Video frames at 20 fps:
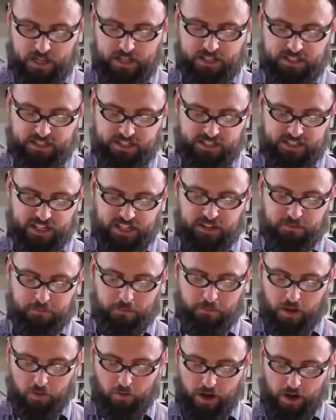sit at
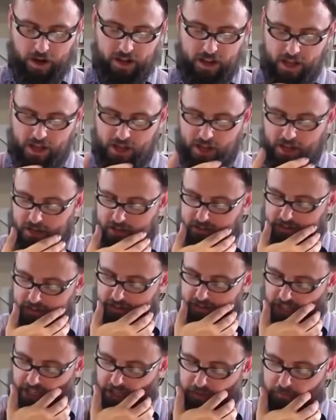my right hand
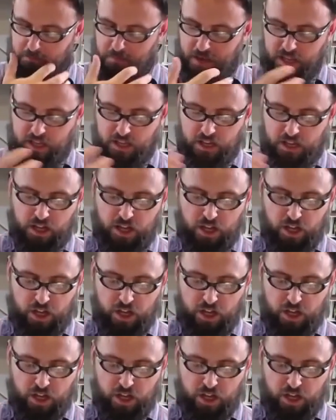till I make